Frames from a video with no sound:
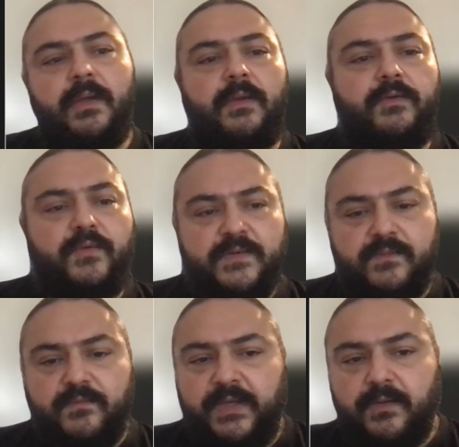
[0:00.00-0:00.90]
In
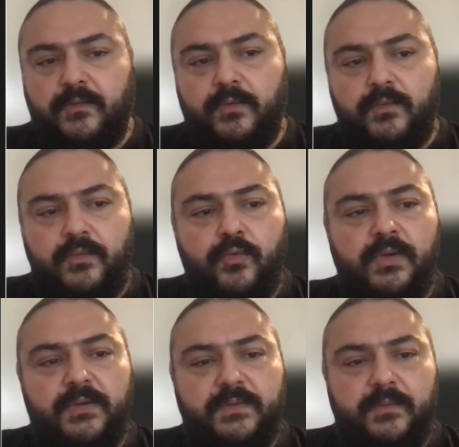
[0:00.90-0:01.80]
2003,
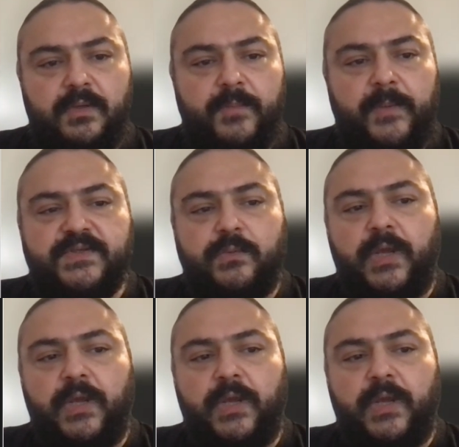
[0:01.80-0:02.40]
Google published